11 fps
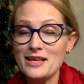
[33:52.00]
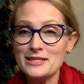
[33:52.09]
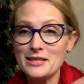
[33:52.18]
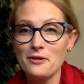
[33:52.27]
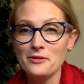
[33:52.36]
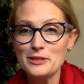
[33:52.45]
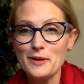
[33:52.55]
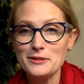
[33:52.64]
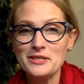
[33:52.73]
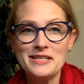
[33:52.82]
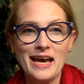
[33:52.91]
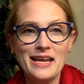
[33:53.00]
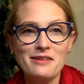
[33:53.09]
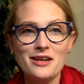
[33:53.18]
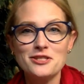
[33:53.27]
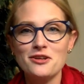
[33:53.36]
the only specialty dining
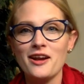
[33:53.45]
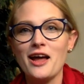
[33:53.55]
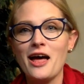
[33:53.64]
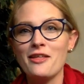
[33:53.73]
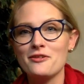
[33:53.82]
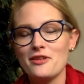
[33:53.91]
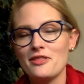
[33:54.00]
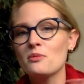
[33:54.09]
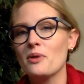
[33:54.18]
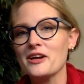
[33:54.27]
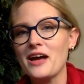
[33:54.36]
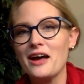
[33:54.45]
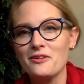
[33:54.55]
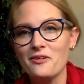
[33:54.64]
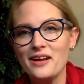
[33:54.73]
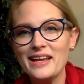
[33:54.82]
restaurant other than the
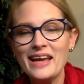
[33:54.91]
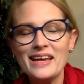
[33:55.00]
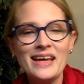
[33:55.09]
Mercado at night.